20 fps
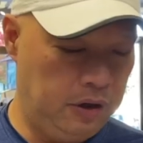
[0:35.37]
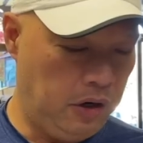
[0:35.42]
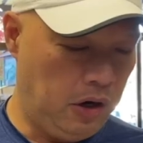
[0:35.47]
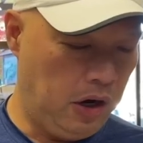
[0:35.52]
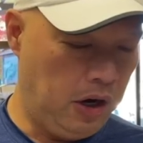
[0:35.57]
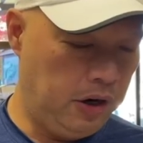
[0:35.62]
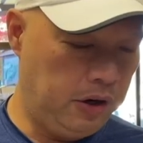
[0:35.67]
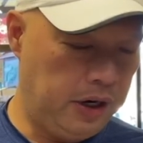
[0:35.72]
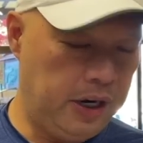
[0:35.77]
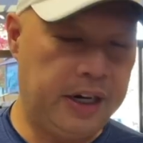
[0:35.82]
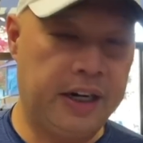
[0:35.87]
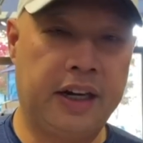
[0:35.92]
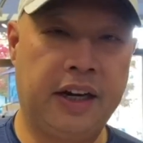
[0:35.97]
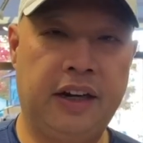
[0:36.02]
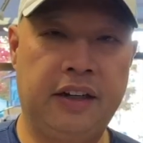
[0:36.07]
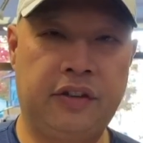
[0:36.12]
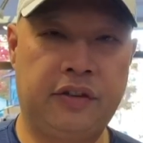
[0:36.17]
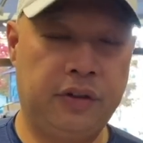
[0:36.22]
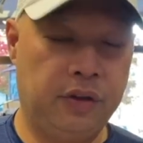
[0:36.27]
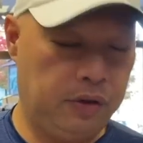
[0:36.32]
All right,
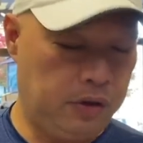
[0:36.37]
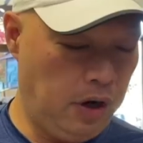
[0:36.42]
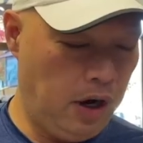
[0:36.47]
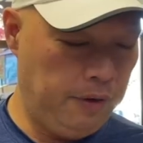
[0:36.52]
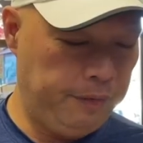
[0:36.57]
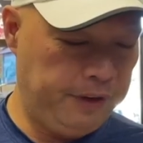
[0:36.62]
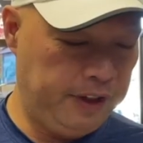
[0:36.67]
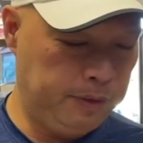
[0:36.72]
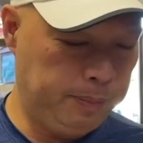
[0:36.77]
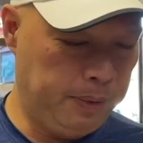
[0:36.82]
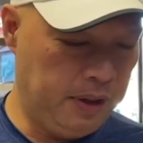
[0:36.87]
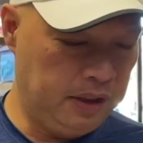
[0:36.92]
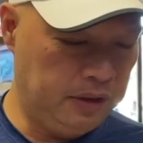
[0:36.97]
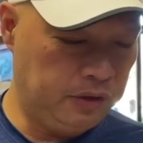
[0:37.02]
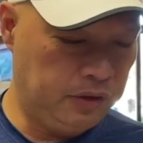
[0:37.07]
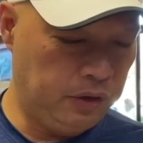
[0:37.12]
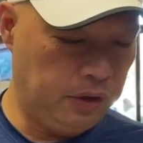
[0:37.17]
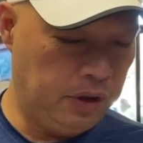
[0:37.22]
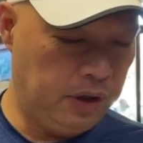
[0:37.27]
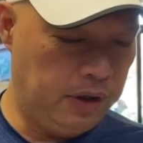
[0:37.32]
guys. So coffee
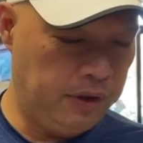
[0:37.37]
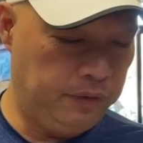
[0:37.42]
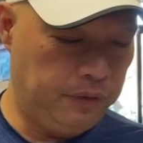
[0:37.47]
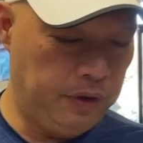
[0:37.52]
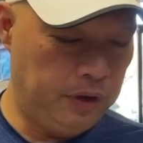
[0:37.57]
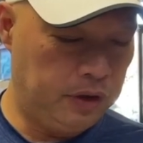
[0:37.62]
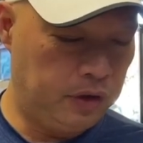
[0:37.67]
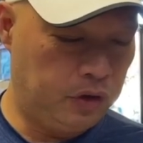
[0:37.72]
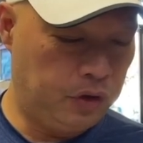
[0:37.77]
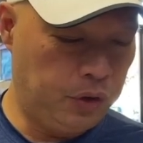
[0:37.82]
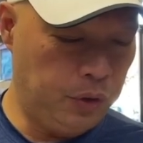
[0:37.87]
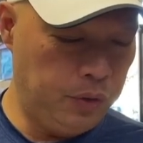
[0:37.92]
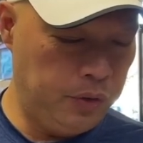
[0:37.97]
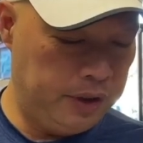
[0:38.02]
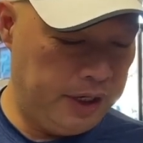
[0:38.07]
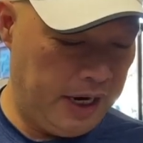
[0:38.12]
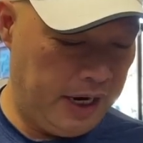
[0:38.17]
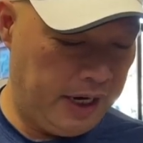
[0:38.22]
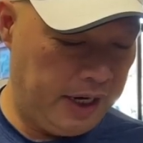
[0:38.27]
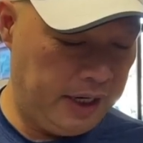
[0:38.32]
sponsor of
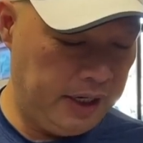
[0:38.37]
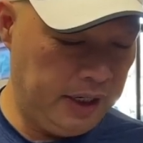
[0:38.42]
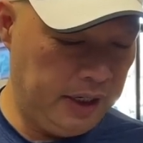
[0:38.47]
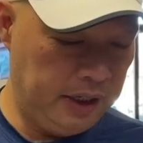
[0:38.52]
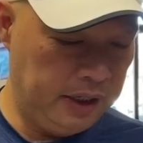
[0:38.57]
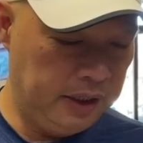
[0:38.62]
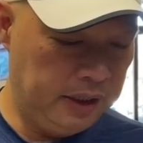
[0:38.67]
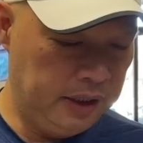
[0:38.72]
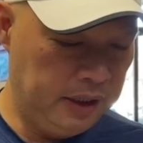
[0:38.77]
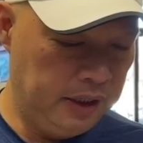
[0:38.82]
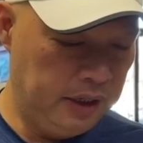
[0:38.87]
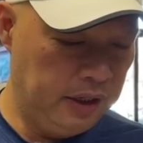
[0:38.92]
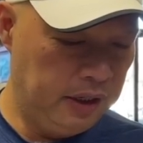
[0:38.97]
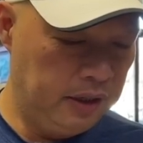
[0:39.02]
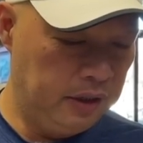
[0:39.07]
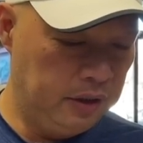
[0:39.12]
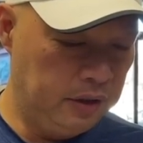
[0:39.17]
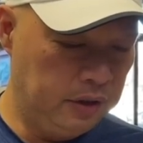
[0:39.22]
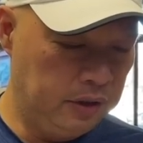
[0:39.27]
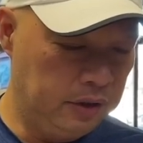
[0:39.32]
today,
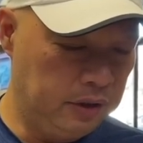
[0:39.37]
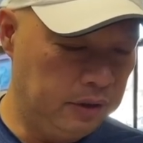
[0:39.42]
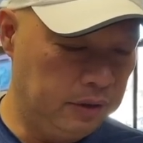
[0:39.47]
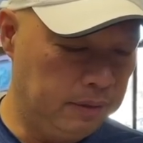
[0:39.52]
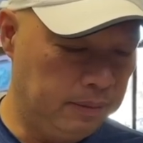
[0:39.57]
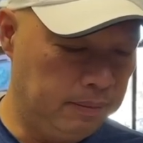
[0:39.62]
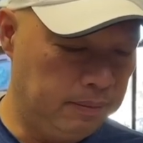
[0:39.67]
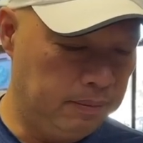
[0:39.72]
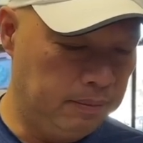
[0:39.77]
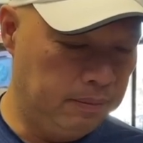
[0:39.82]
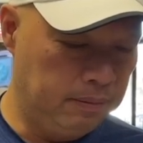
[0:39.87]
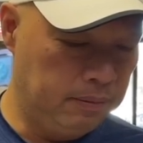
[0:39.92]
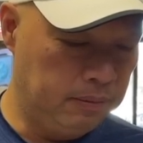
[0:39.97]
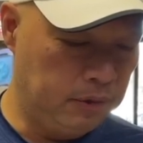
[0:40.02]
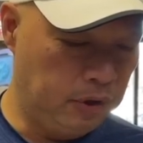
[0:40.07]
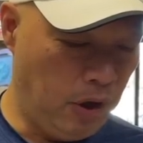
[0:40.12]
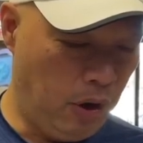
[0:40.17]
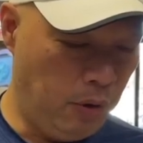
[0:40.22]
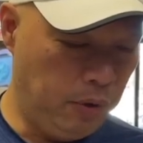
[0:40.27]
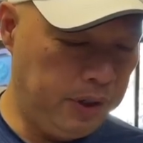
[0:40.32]

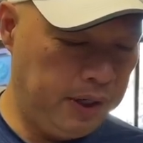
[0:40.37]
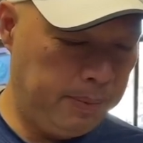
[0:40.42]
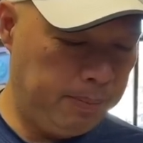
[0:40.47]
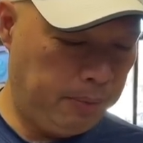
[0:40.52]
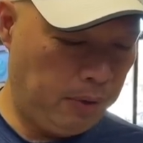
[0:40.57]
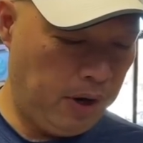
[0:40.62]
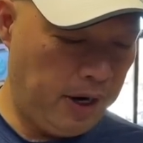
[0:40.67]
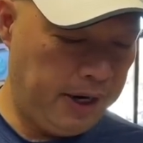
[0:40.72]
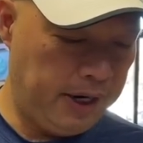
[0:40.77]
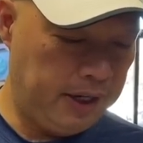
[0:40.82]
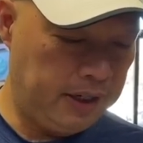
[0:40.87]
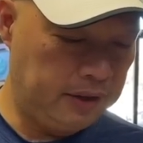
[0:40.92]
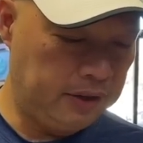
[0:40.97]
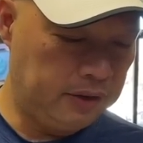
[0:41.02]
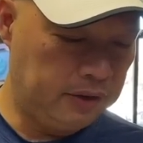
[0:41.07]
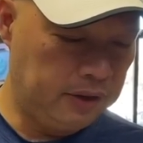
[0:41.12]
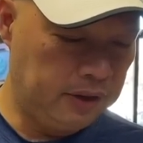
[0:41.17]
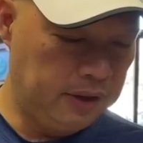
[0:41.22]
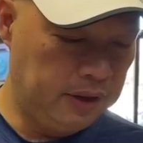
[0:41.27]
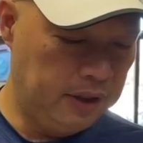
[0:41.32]
Tony
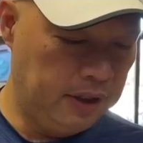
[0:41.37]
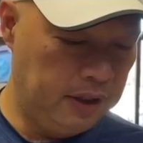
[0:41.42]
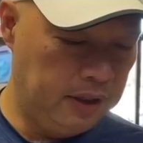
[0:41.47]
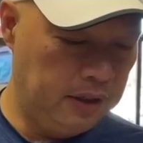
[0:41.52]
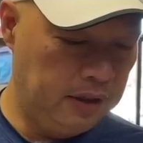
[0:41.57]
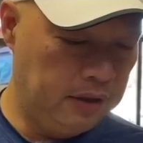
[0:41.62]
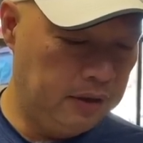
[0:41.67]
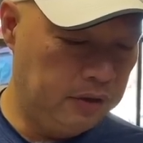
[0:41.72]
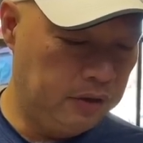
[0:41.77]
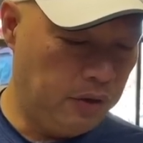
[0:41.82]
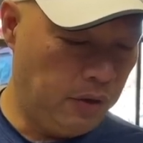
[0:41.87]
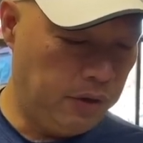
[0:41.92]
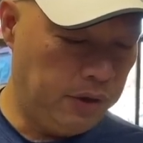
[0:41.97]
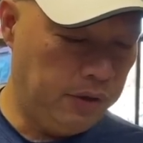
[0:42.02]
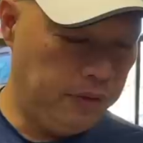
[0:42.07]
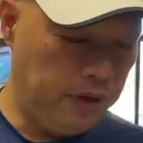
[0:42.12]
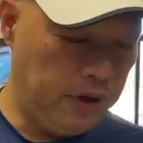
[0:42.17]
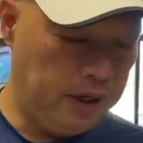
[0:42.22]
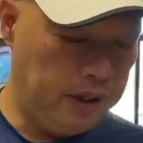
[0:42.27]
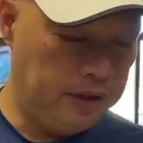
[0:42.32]
Bryant. Tony
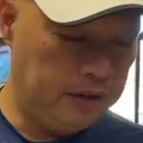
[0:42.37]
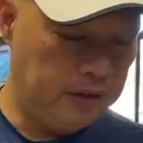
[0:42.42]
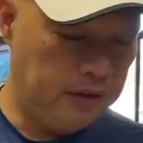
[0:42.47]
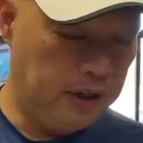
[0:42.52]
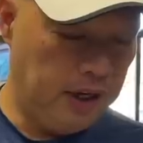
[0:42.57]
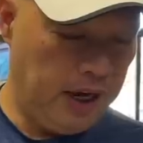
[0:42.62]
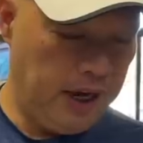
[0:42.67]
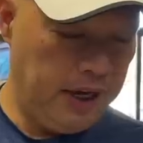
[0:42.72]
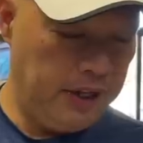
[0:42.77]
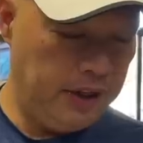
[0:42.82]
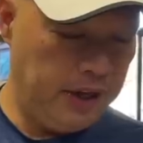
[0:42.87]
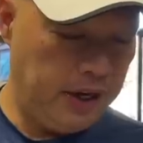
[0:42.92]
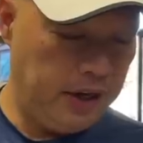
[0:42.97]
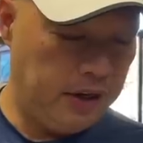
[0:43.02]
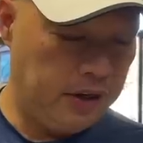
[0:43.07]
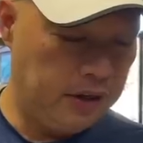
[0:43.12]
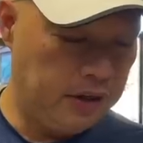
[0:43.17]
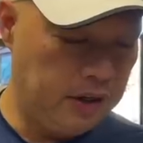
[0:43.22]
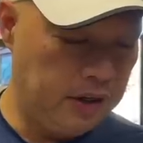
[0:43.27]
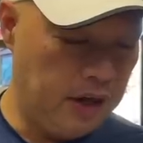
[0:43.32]
writes, Hi
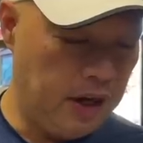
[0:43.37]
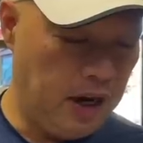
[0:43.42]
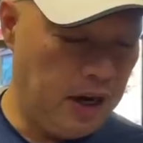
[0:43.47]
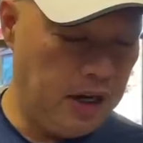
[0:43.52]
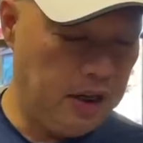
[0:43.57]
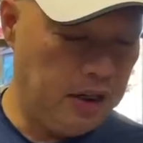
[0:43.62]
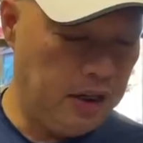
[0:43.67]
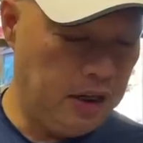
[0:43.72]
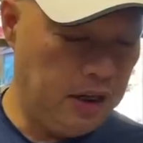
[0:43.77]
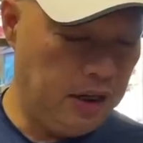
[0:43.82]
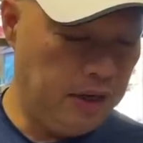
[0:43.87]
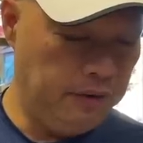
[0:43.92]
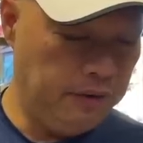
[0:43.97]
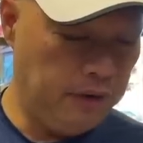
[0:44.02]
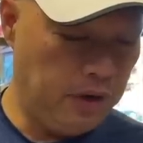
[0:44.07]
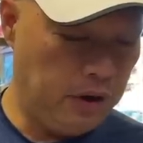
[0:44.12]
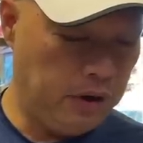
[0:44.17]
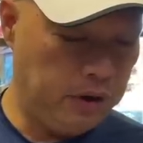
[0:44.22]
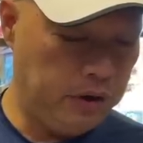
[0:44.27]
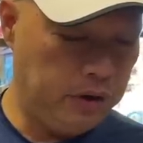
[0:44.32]
there. I love
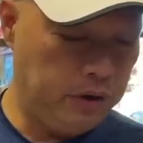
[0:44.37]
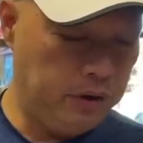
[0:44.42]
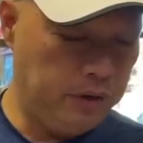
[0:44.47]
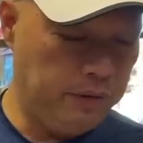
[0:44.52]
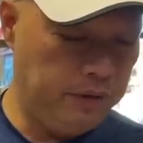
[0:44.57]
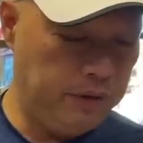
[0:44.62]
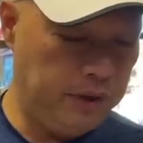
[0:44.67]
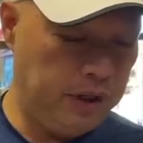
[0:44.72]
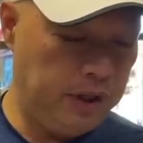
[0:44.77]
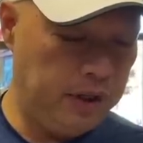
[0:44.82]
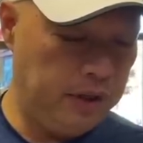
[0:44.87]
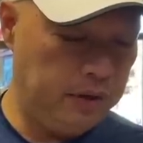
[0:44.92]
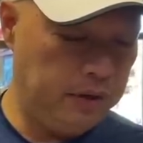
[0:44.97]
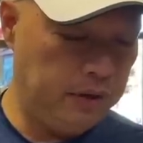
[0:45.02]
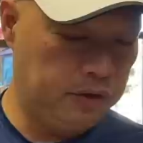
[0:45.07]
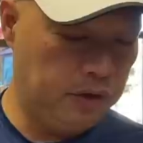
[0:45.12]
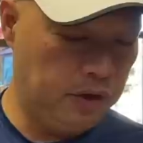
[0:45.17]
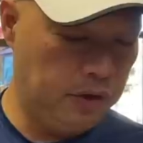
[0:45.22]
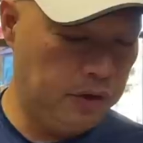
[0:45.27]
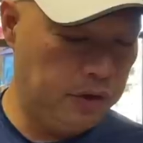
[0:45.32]
all your
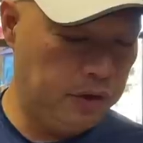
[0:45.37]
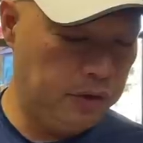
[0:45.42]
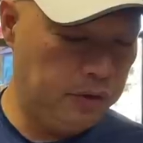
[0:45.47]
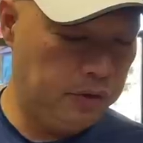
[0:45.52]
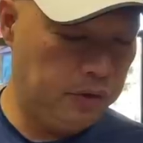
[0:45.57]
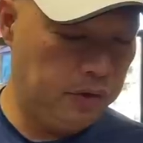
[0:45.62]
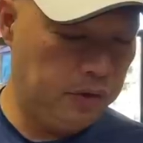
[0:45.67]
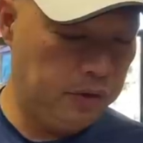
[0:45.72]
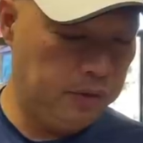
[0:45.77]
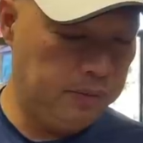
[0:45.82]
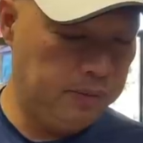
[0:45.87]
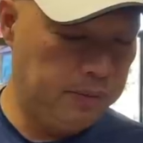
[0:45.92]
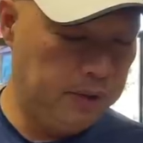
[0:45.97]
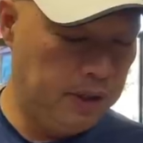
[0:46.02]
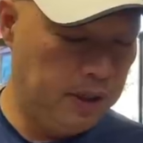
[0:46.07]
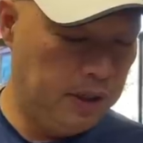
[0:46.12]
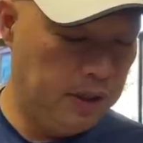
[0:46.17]
videos on YouTube.